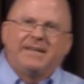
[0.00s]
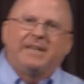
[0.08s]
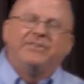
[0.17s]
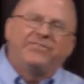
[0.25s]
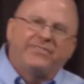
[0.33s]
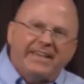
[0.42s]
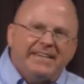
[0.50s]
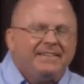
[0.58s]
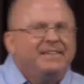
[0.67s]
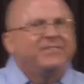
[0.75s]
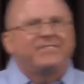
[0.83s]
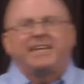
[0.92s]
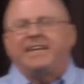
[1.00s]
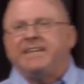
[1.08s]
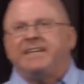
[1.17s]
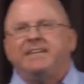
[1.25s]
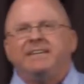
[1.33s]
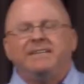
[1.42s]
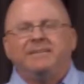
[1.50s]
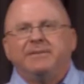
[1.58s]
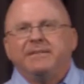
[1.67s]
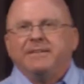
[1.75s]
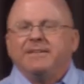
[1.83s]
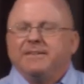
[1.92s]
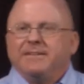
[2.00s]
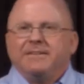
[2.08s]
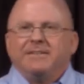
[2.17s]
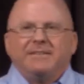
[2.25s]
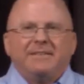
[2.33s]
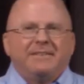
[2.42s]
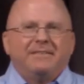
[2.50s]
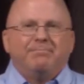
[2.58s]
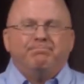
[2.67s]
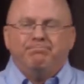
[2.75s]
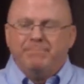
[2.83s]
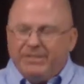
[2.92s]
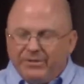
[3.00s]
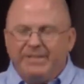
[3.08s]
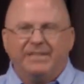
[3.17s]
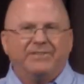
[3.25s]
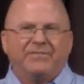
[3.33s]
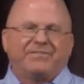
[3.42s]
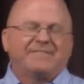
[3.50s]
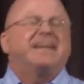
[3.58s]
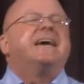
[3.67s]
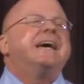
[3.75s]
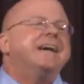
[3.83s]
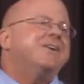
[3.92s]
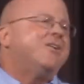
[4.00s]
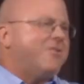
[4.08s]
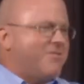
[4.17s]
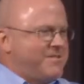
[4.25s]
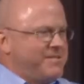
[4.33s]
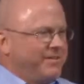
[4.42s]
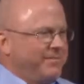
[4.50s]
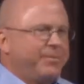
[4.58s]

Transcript: And Satan is taking millions to hell